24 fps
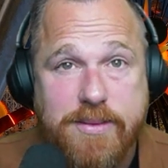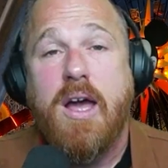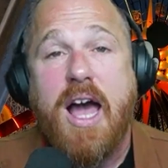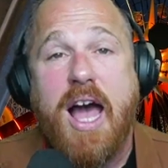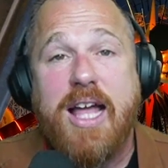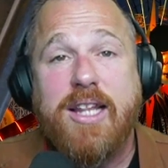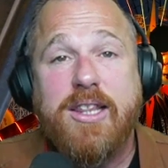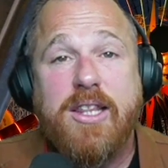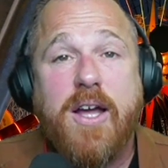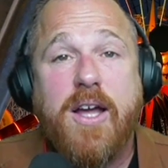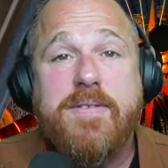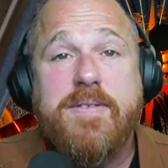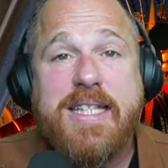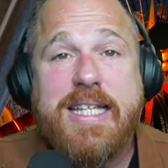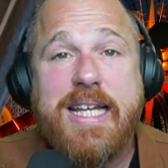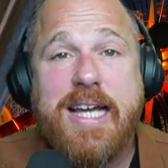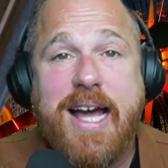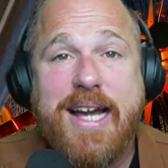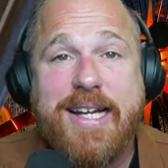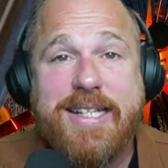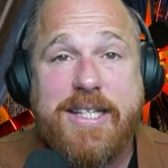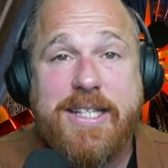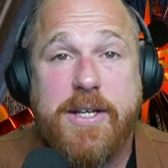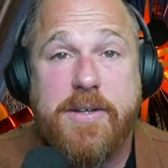I love the
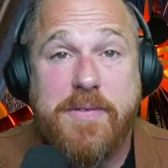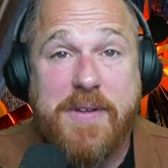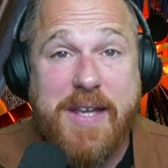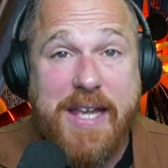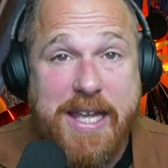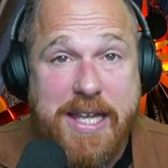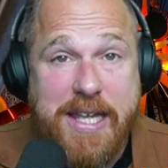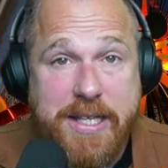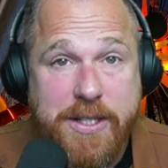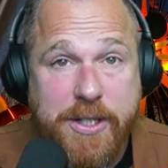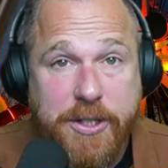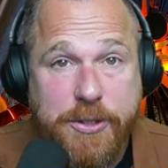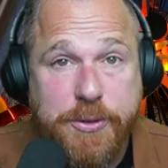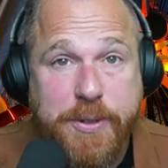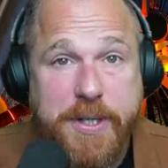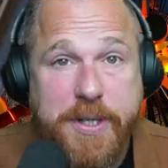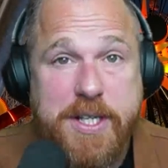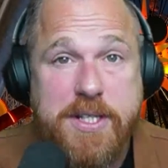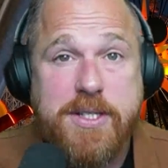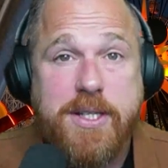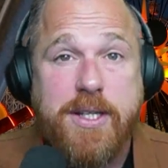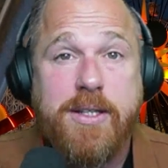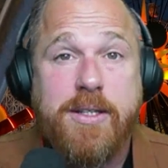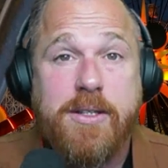idea of
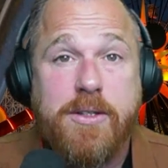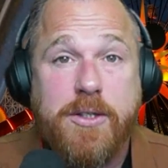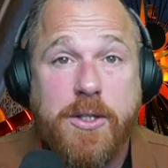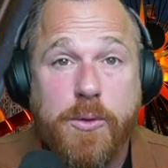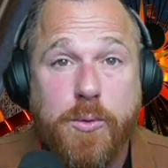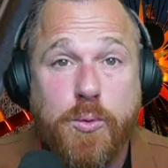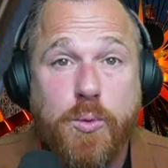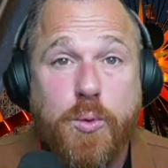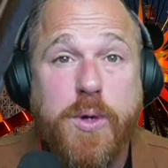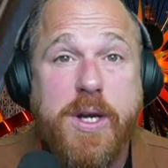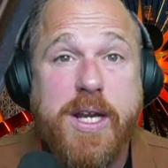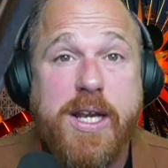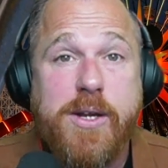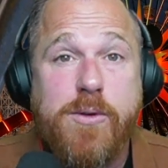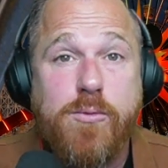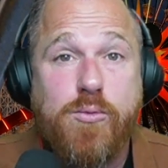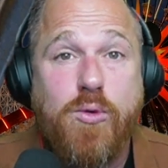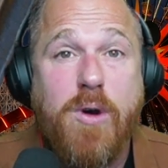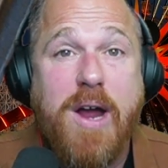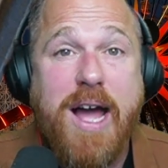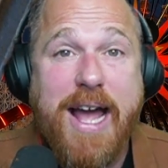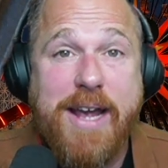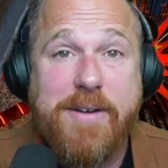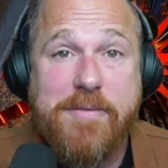increasing the
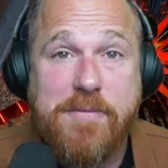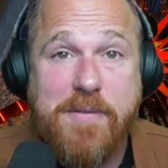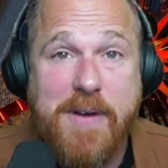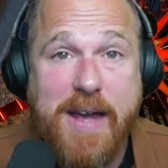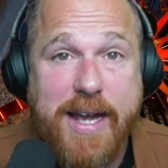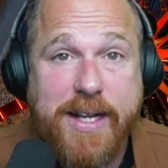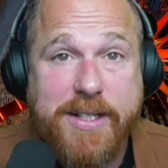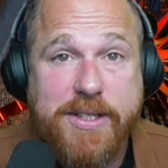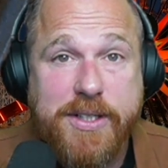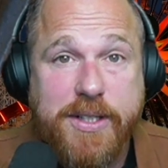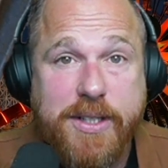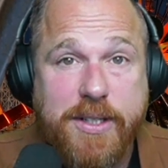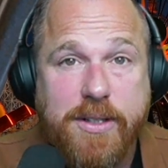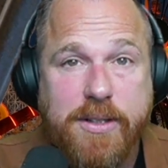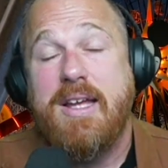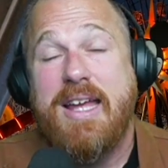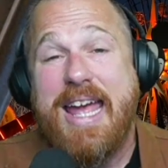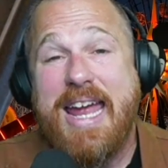re-ride factor.